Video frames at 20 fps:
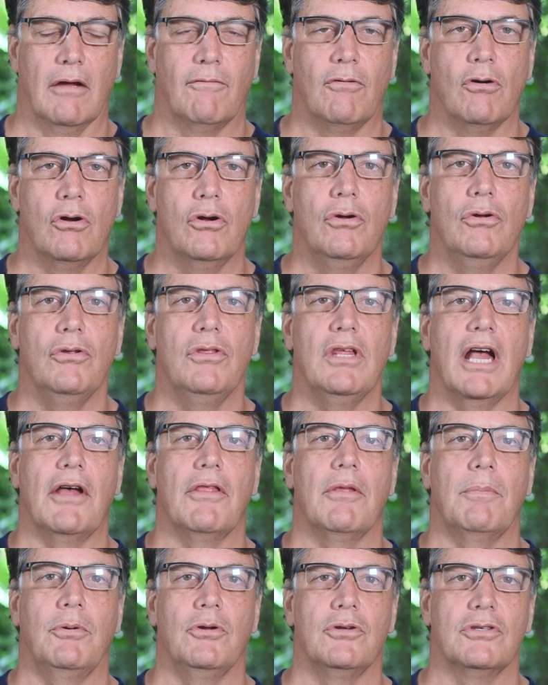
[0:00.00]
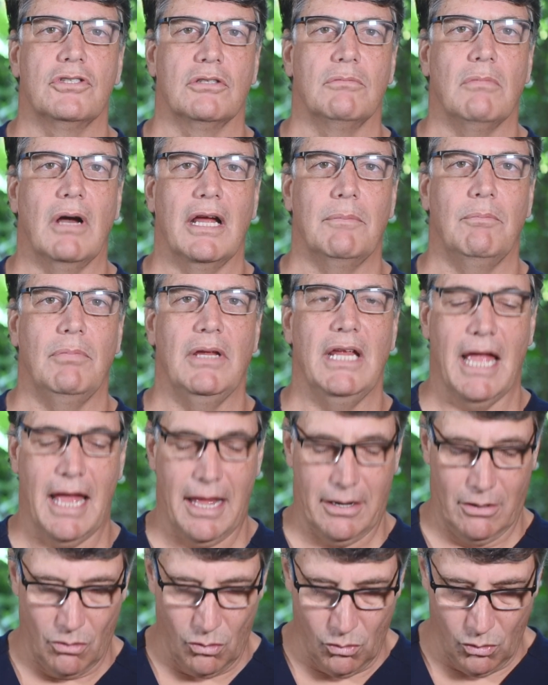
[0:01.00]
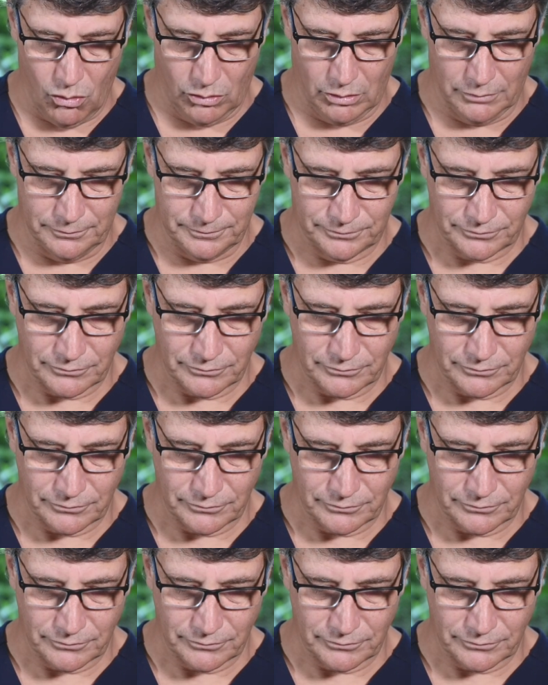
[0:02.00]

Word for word: for who the other person might be at all.